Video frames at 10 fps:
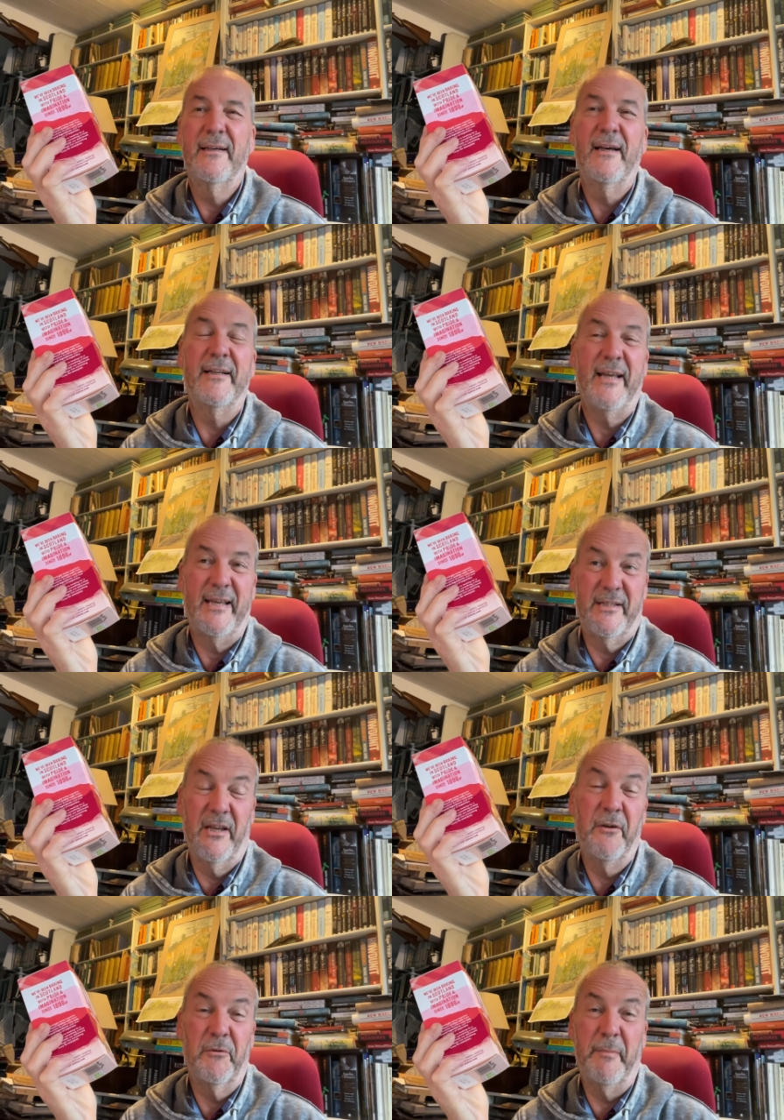and has
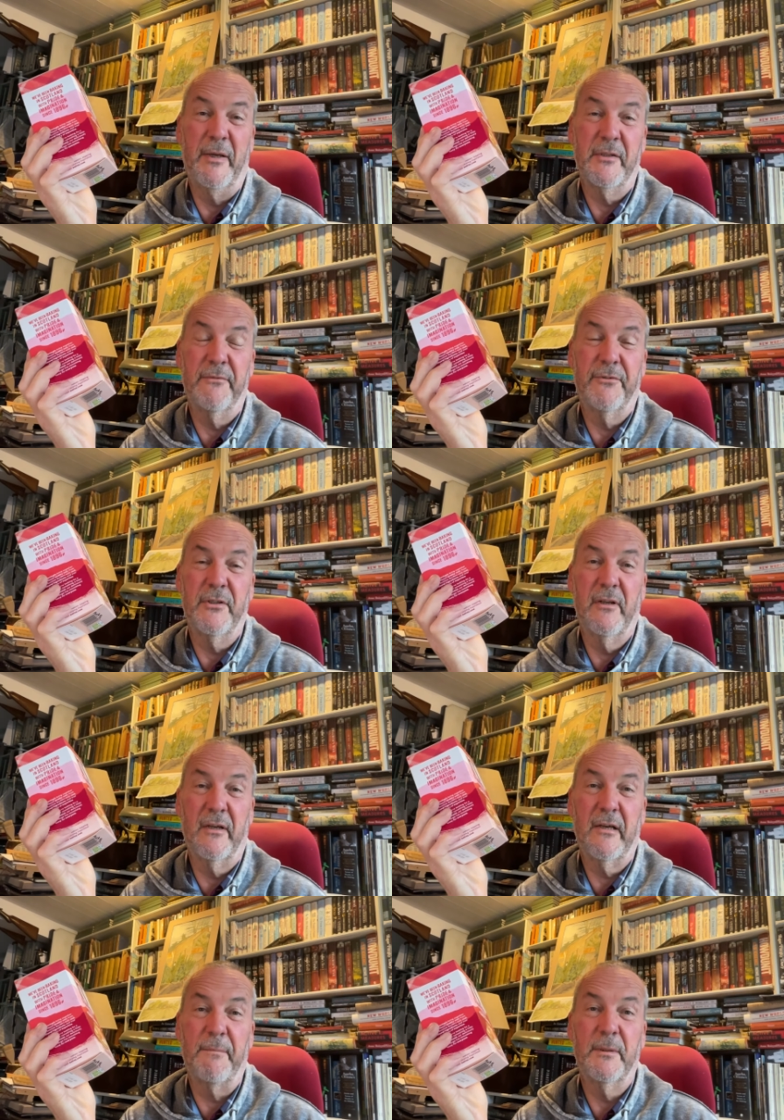known about it for a
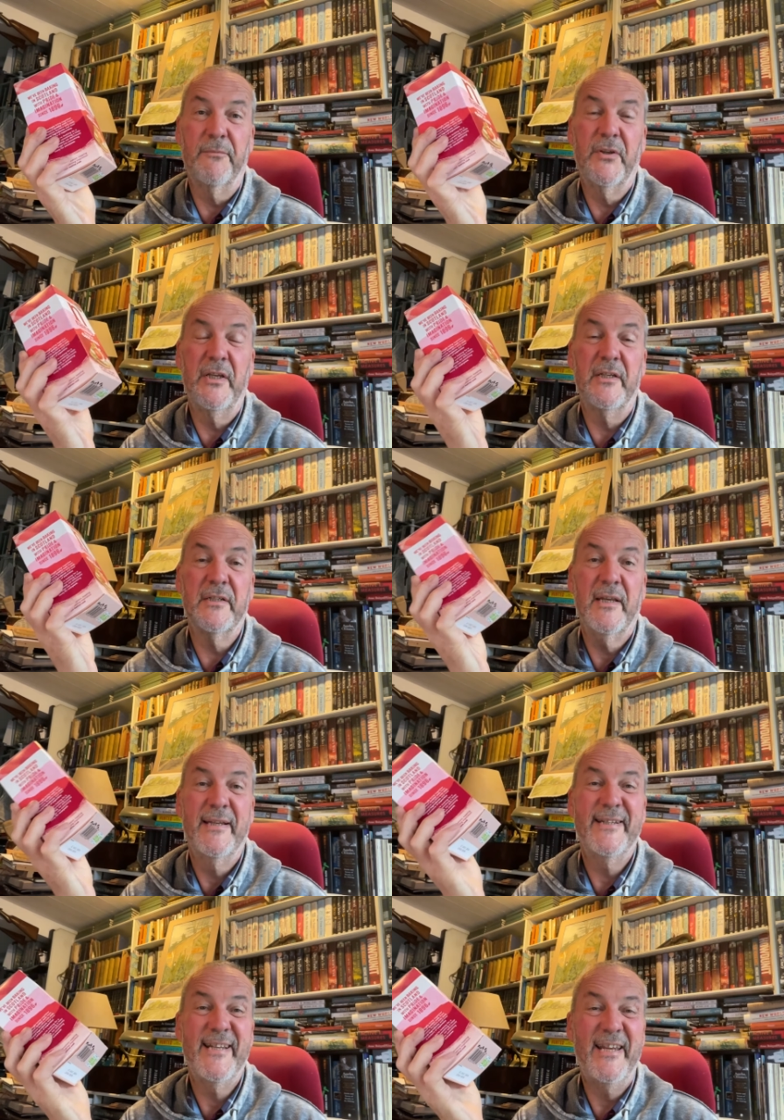couple of years
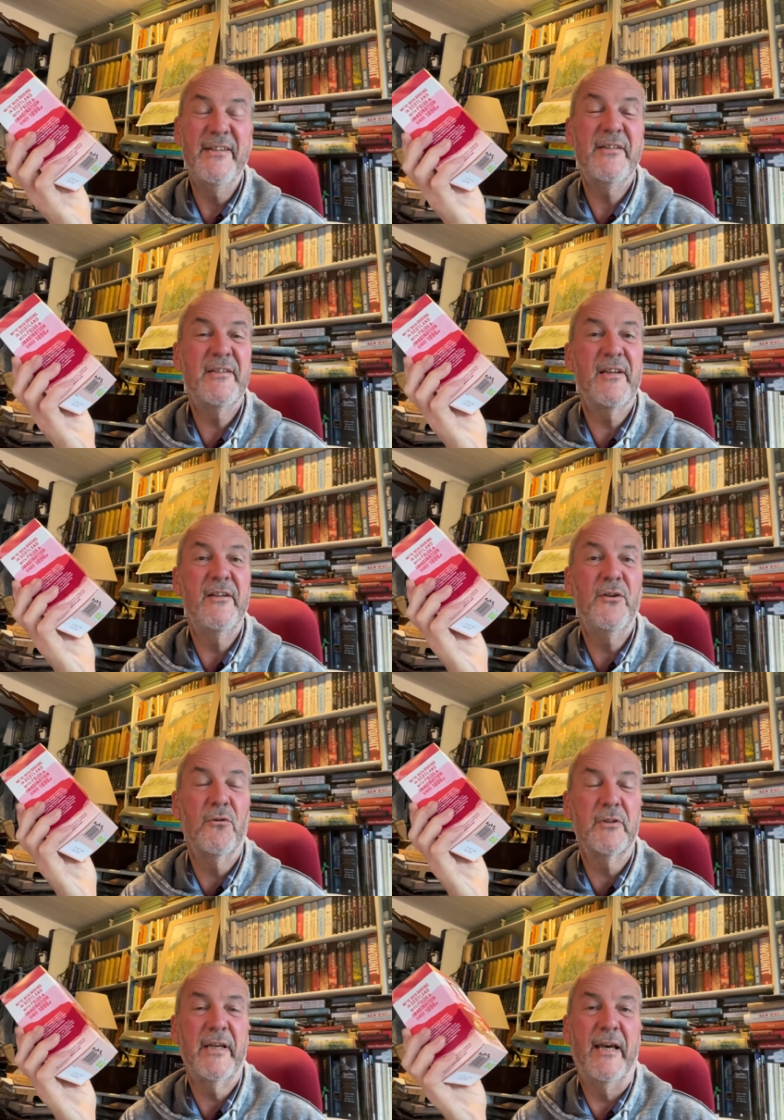tends to
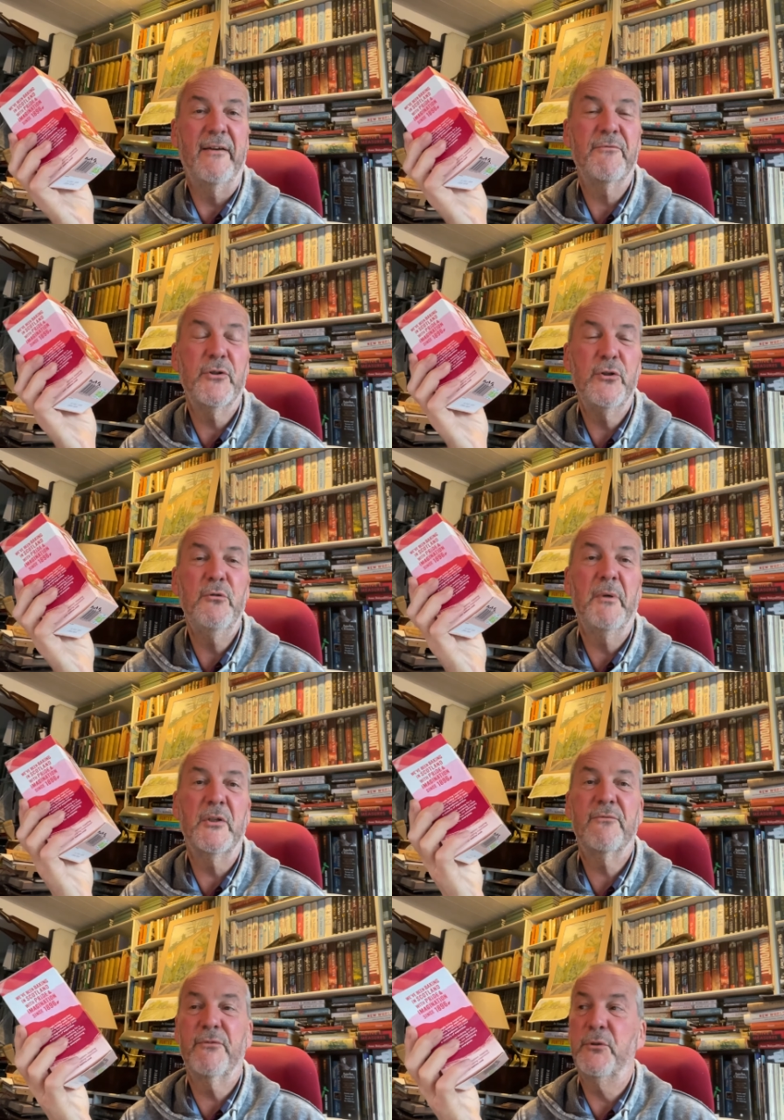not have too
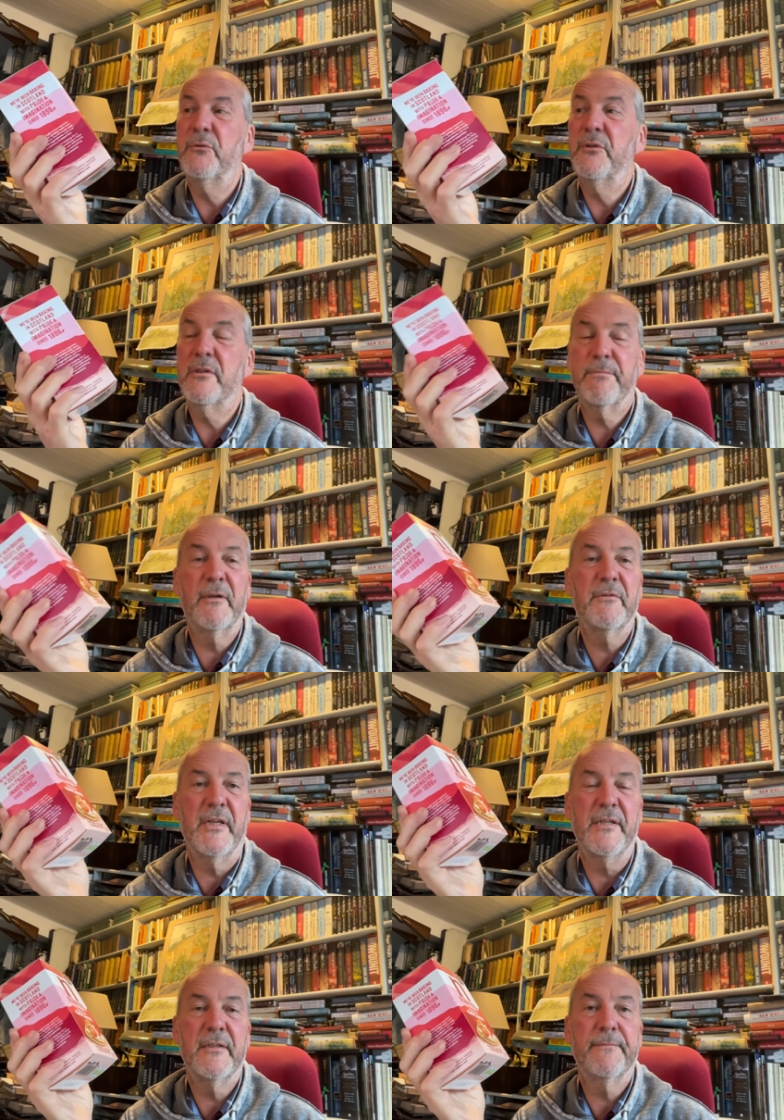much food that's
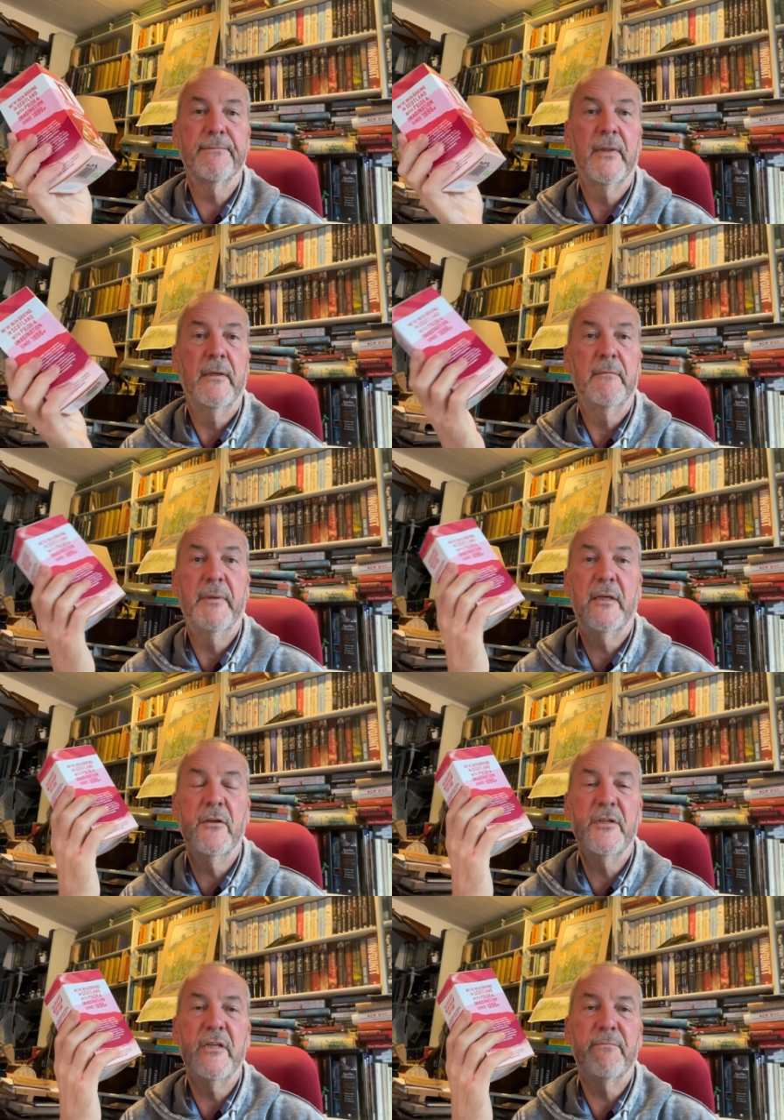processed
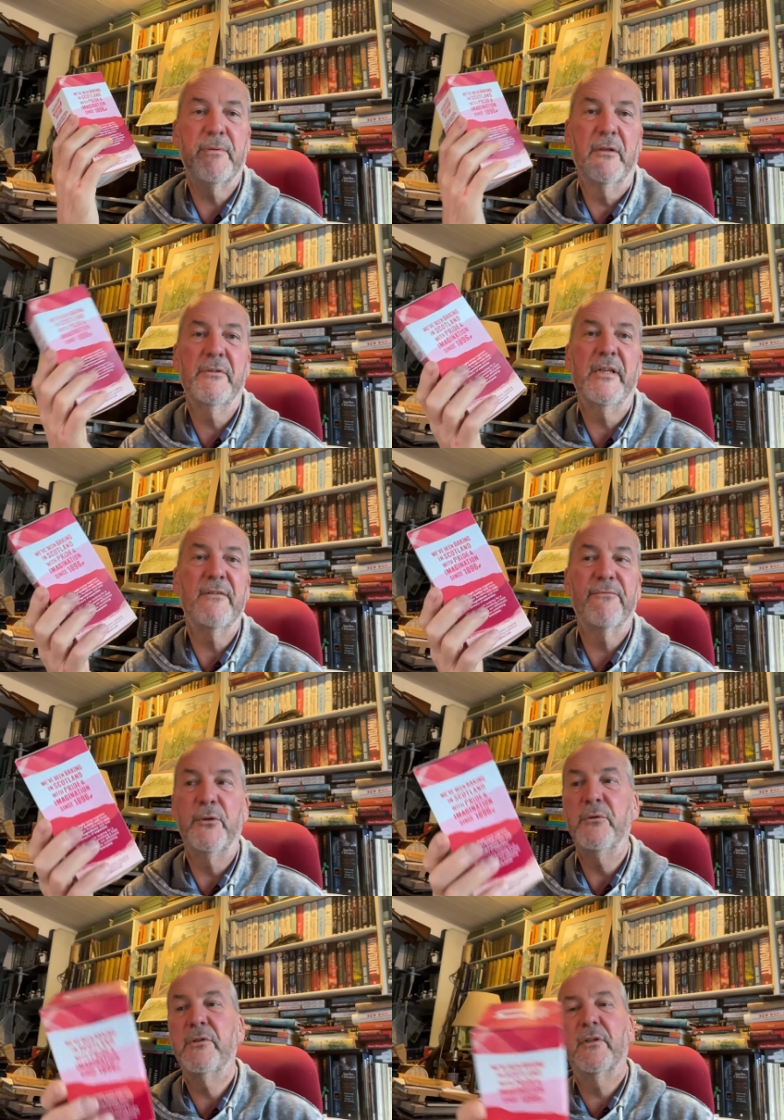because it's processed
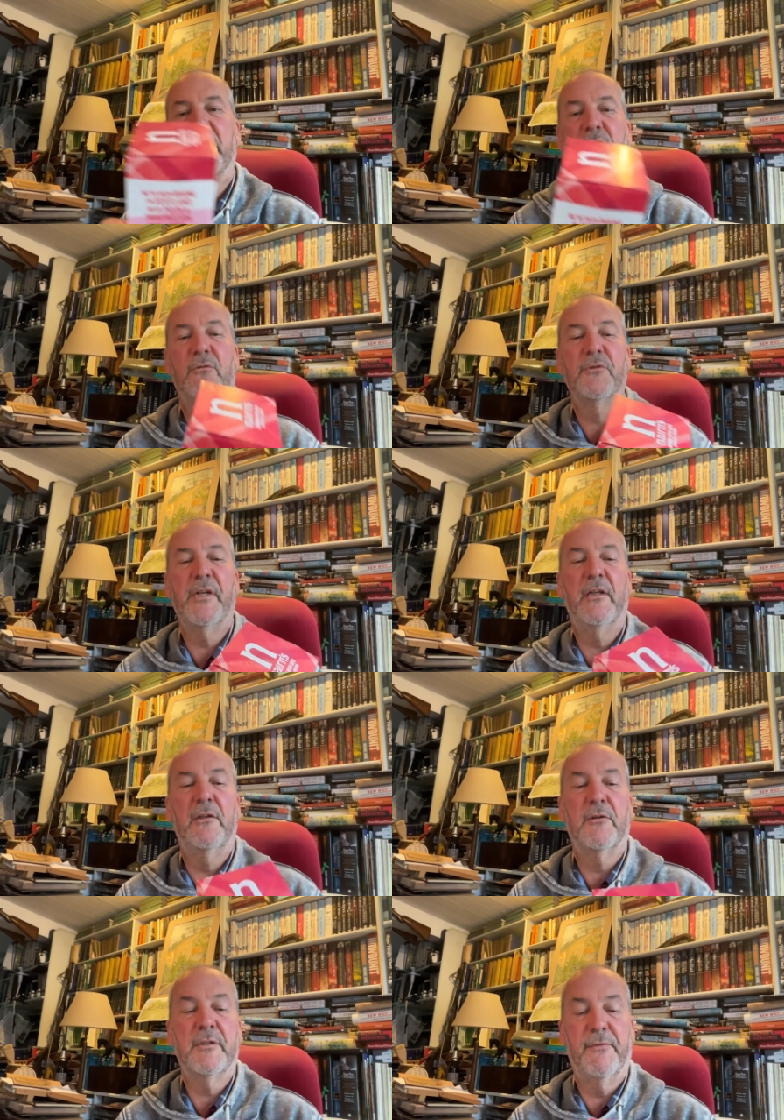foods that are causing a
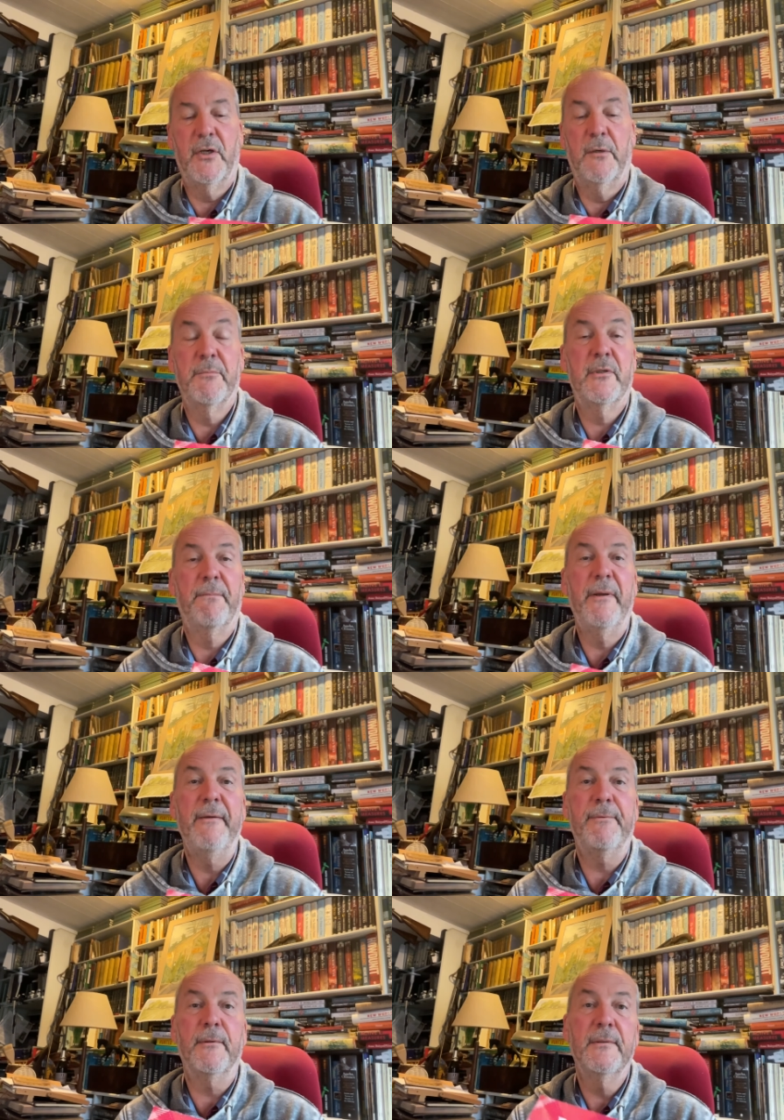lot of harm to
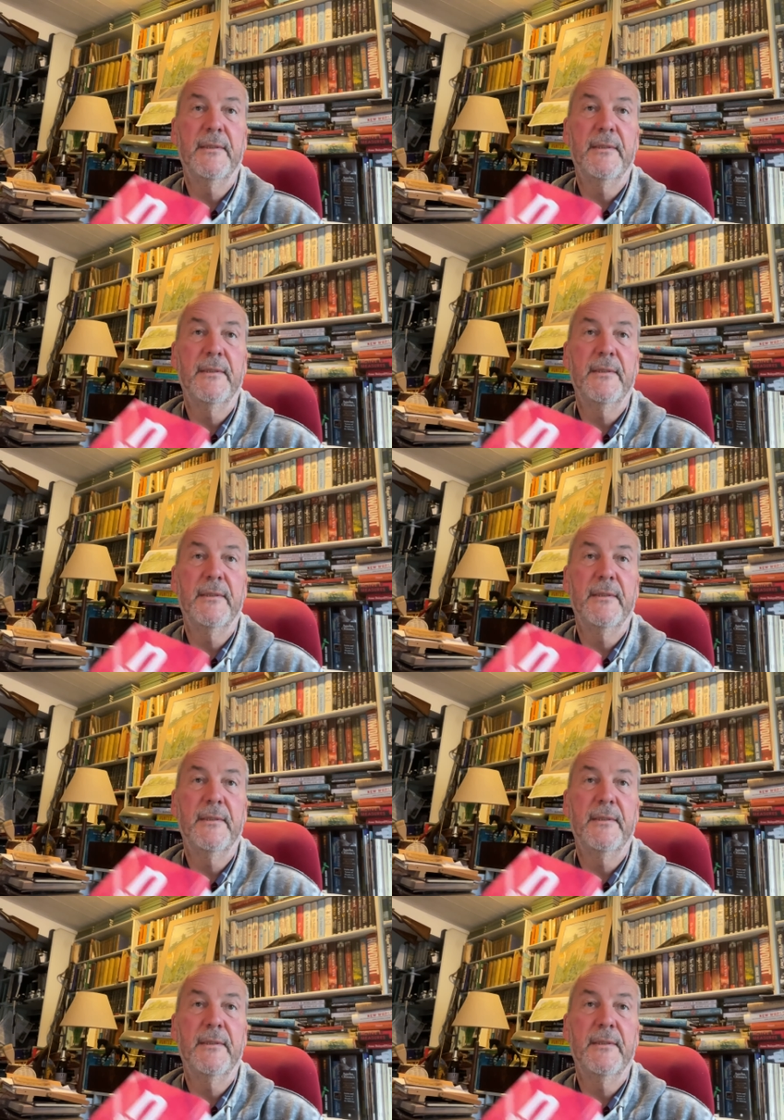people